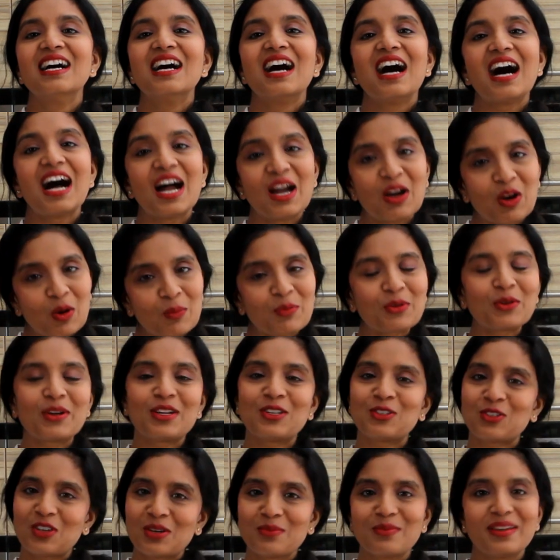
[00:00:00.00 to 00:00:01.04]
I hope you
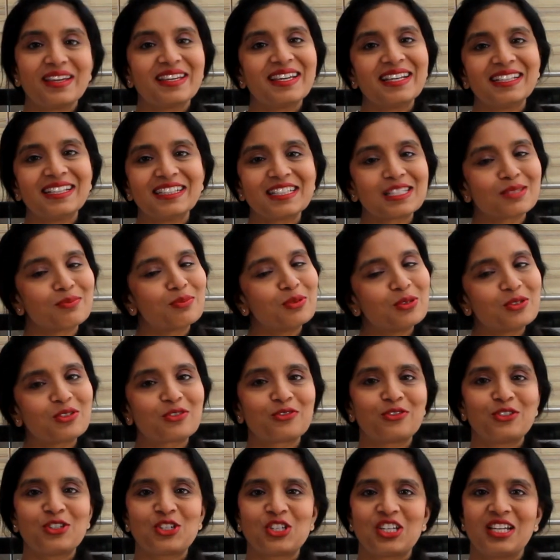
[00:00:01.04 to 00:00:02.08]
enjoy making this
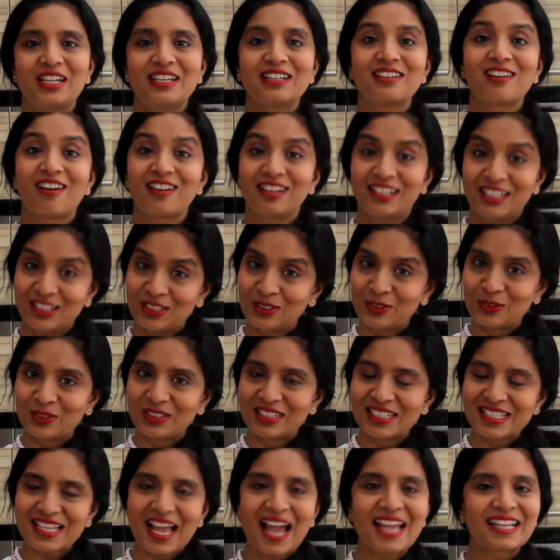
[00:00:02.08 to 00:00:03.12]
beautiful chili garlic noodles.
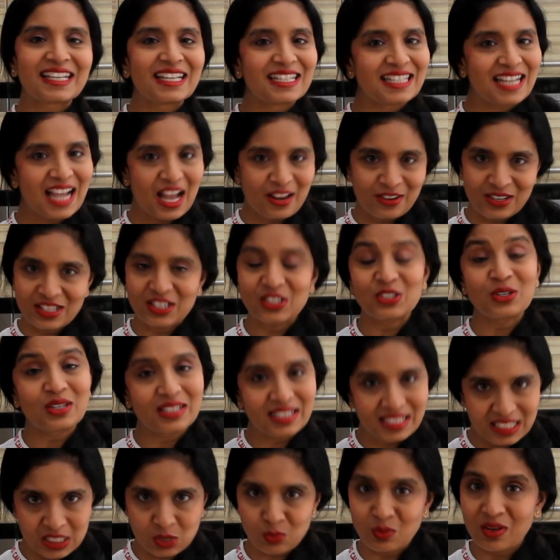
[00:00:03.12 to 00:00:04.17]
I can guarantee your
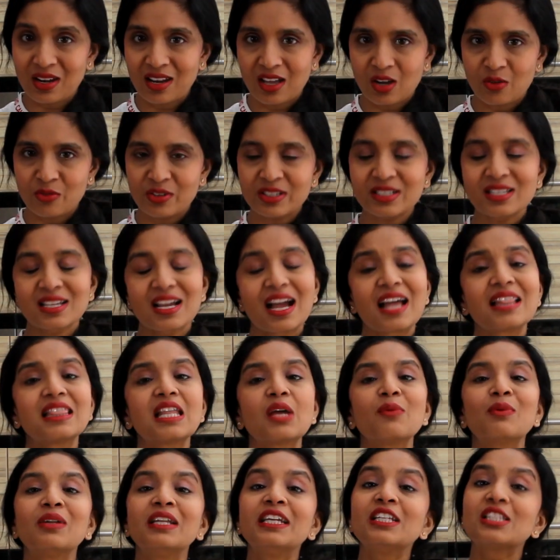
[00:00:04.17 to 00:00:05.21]
kids will love it and they
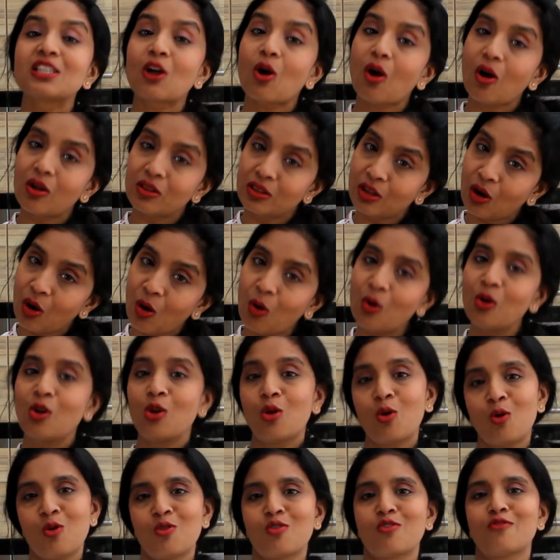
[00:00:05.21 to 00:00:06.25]
will eat the whole
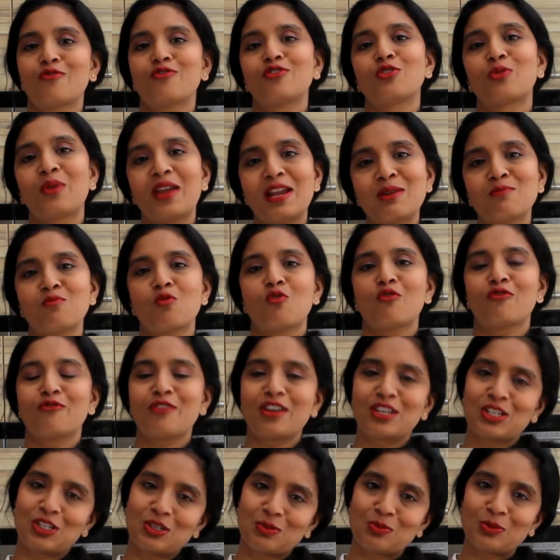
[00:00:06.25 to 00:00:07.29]
load of the rainbow of
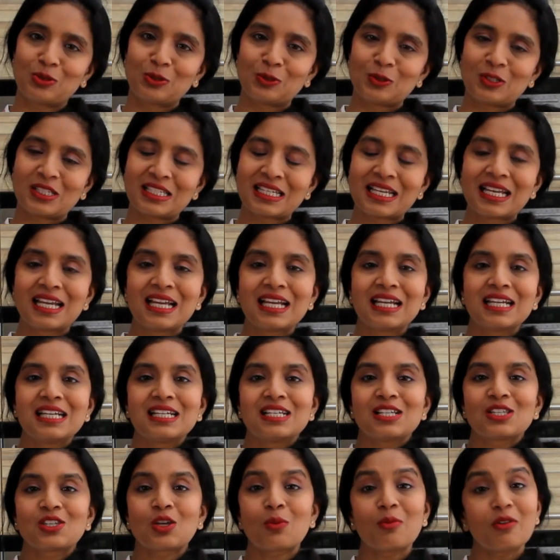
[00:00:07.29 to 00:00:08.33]
vegetables.
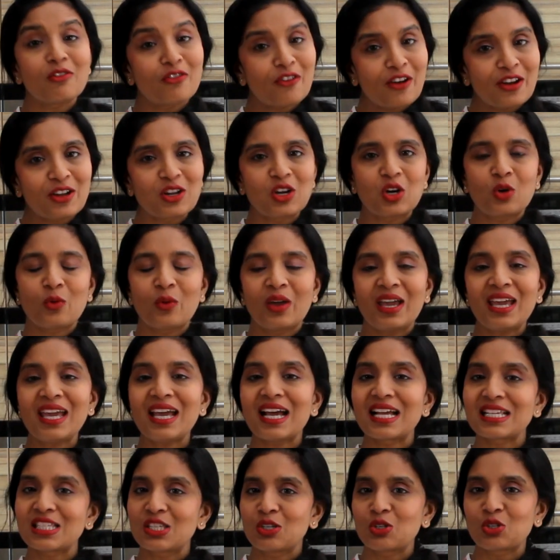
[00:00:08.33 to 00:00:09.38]
So before I go away,
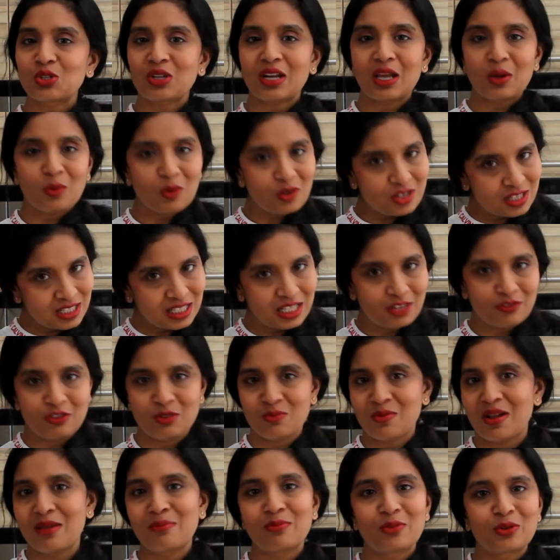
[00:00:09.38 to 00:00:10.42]
as usual, I want to give you
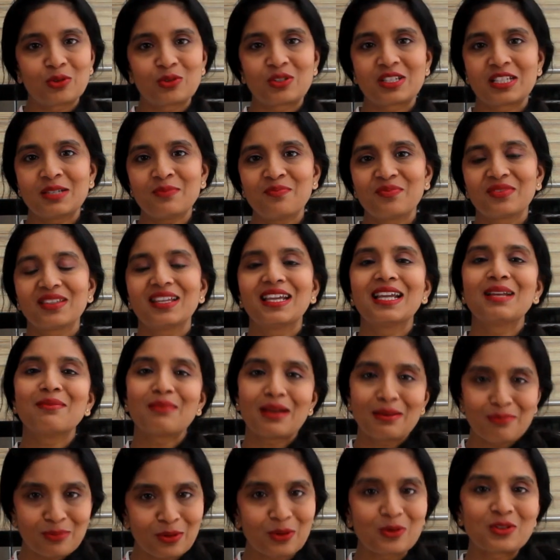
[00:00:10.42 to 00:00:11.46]
my pro tip. In
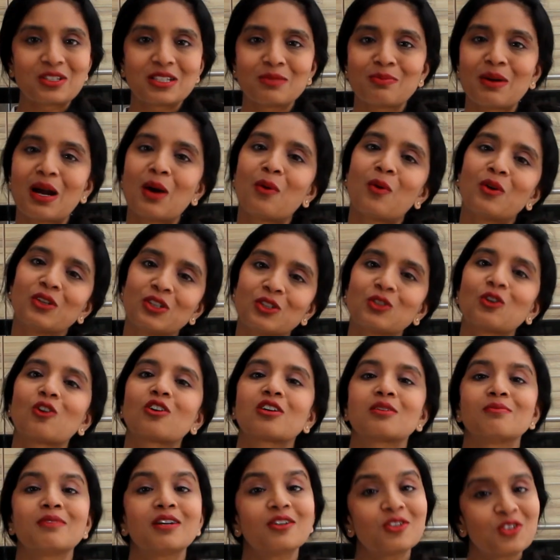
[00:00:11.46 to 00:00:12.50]
my pro tip, I want to talk
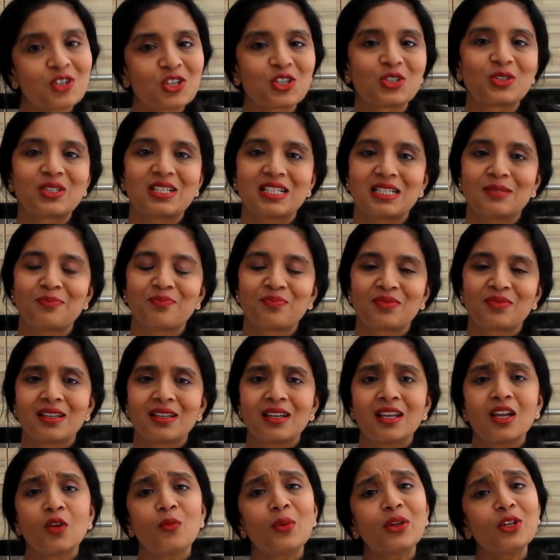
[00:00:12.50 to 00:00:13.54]
about sugar.
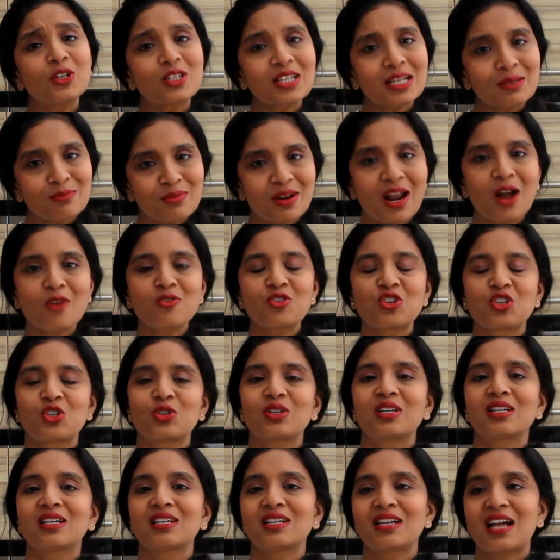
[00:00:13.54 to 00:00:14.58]
When you take brown
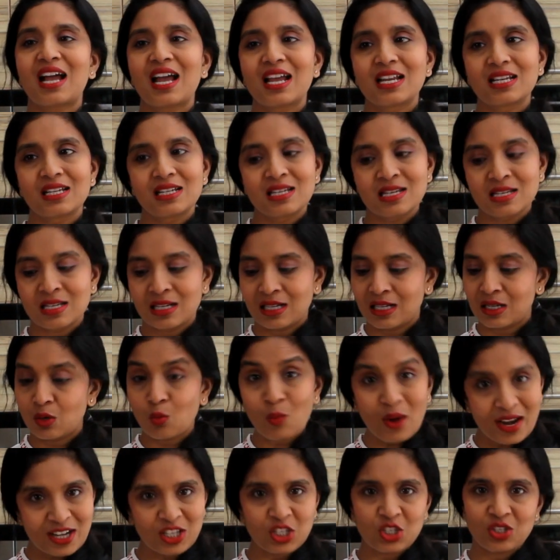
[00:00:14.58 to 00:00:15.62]
sugar and
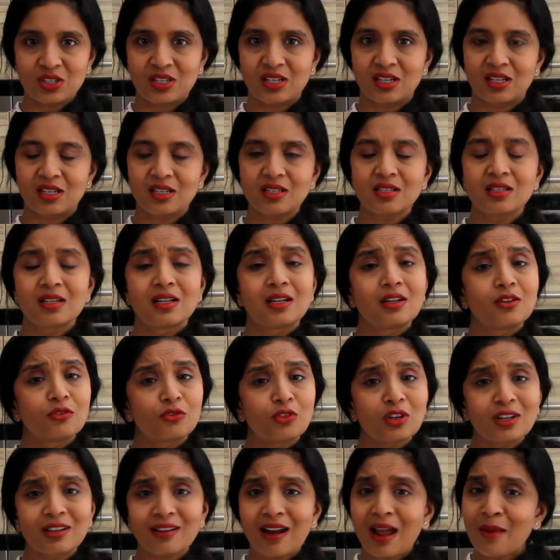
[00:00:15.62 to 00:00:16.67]
white sugar,
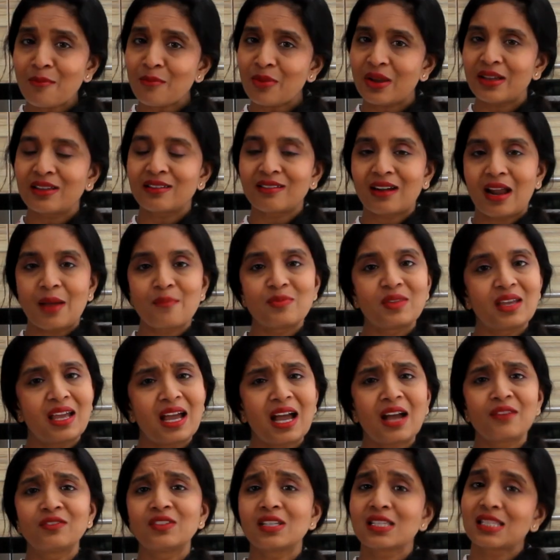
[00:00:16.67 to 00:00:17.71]
for gram by gram, they
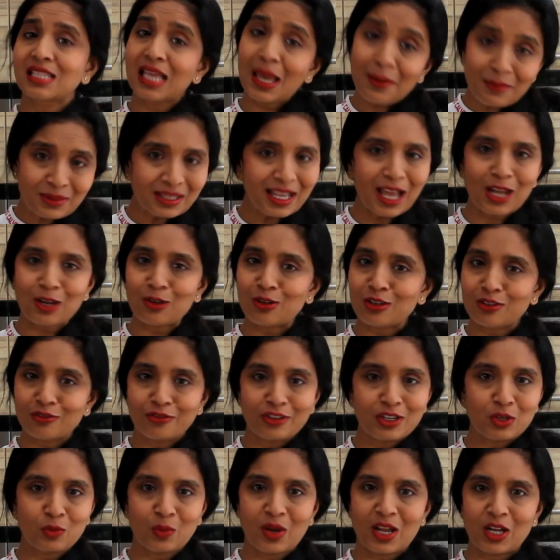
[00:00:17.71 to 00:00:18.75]
have the same
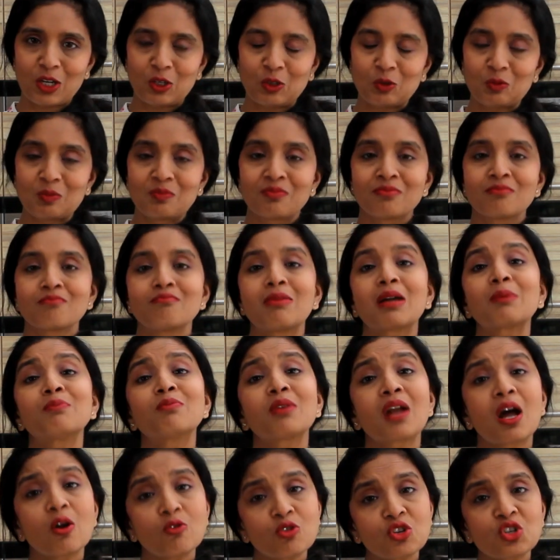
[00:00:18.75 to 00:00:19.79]
calorific value. But
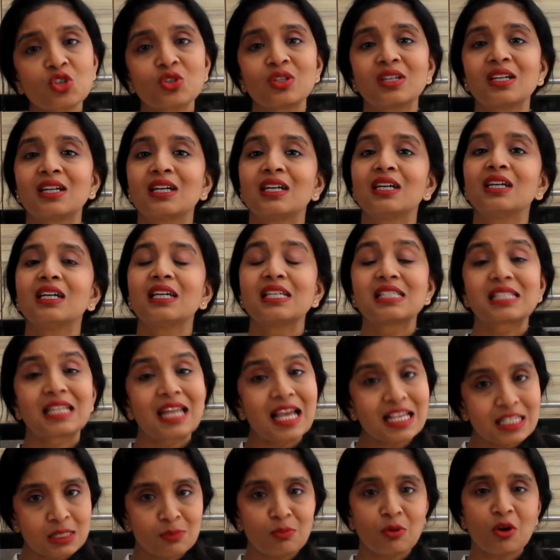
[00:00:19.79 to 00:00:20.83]
brown sugar is
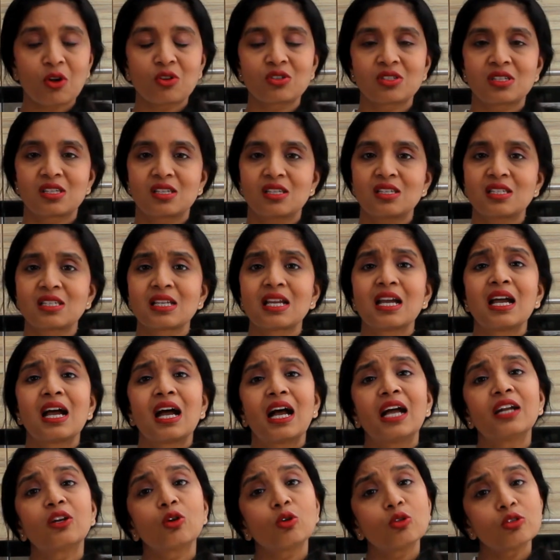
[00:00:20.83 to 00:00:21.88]
less processed
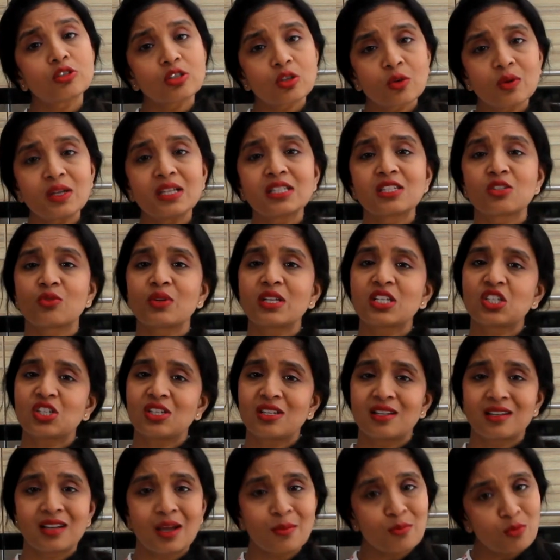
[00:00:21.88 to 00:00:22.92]
and also it's rich in
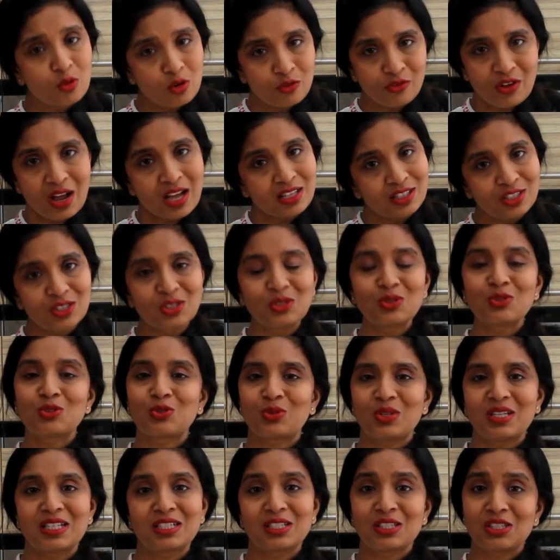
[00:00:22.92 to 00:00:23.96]
a number of other
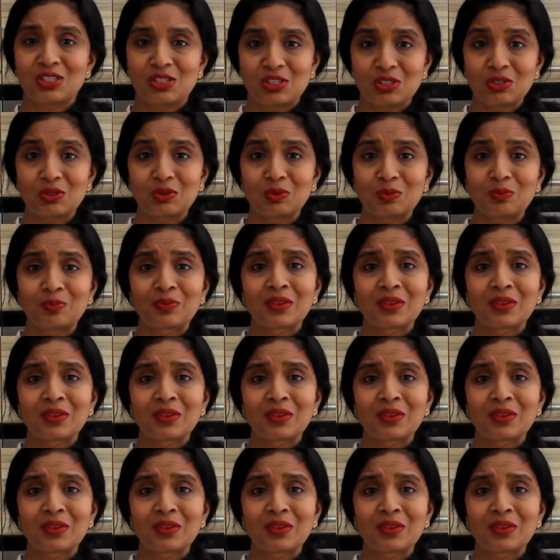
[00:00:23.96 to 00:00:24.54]
nutrients too.